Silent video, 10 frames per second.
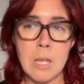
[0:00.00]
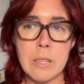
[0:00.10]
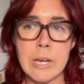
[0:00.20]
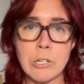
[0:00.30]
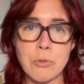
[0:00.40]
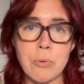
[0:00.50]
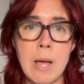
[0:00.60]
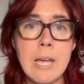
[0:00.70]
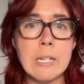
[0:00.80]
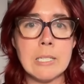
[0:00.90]
that
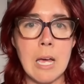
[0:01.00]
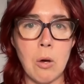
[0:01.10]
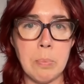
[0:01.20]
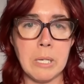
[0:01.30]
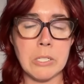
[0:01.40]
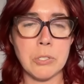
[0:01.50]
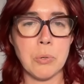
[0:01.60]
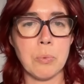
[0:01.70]
trine is helping us to